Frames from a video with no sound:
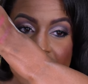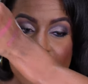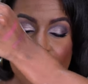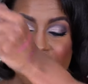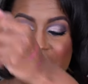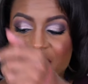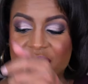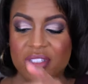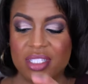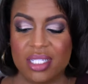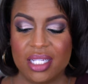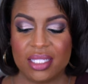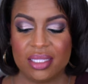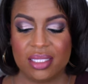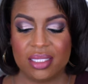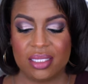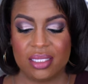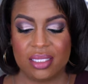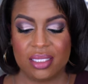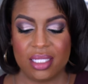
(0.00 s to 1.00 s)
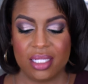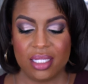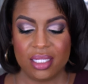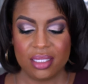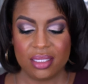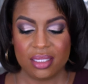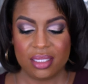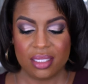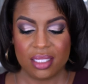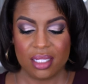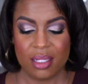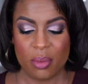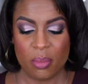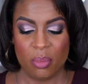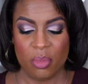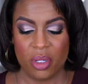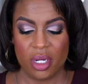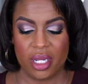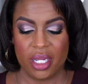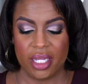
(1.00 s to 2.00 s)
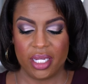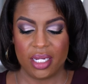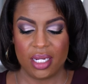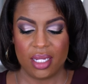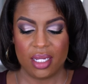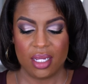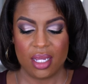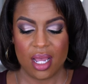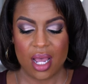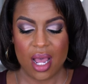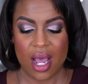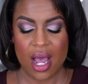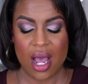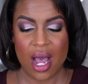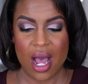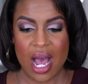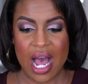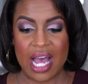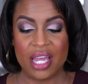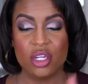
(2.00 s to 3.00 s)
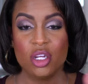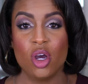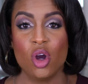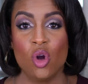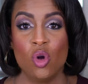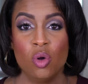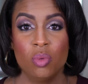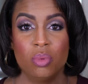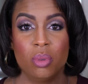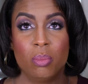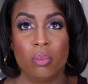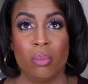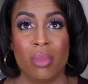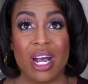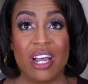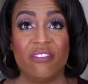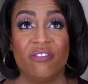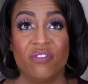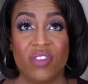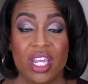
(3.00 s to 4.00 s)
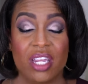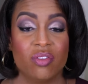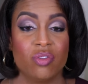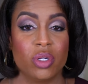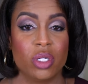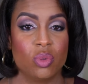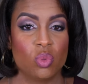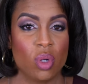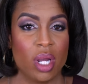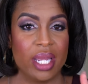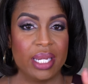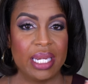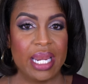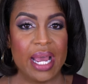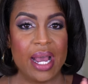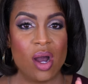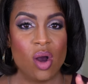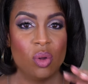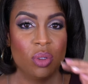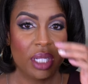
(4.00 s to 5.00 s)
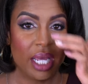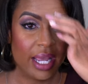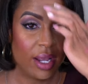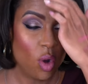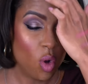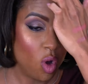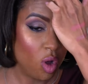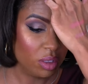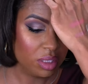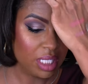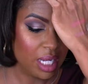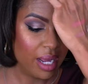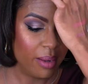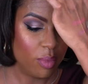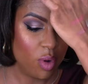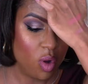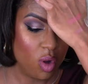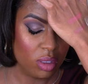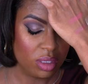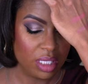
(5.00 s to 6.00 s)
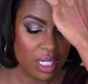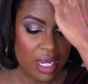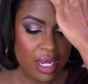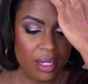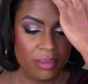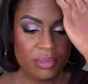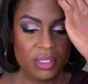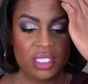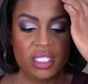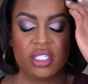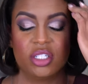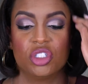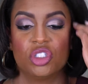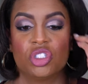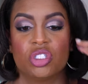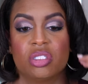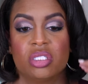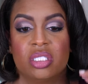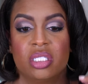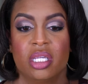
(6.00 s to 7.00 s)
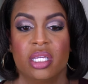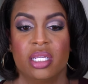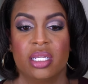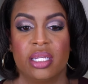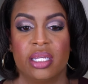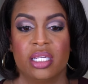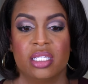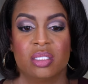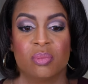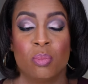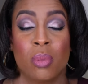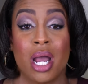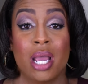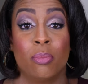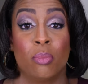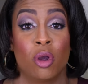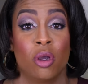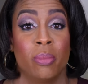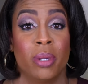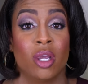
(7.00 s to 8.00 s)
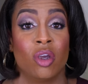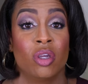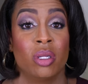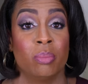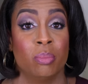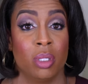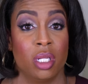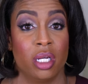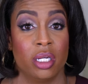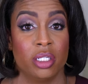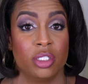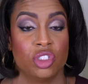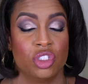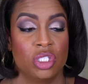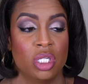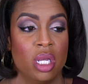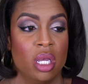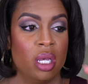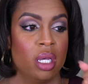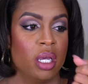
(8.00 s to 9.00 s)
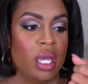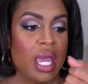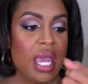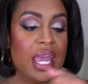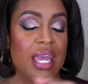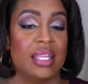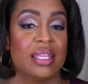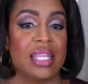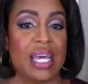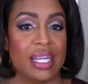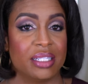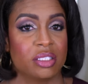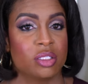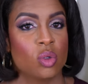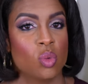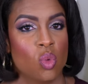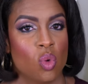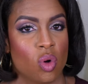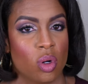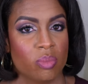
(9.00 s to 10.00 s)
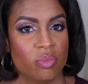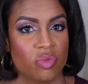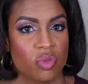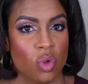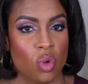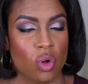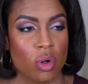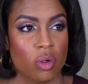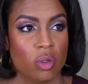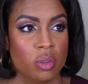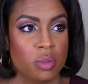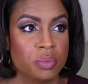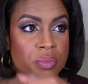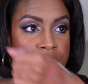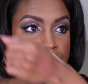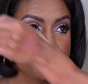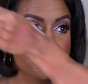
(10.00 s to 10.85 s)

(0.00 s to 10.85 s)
I'm gonna have to let this sit, but I know my favorite right now, like all time, all time signature scent is my Burberry blush, and that's a warm floral.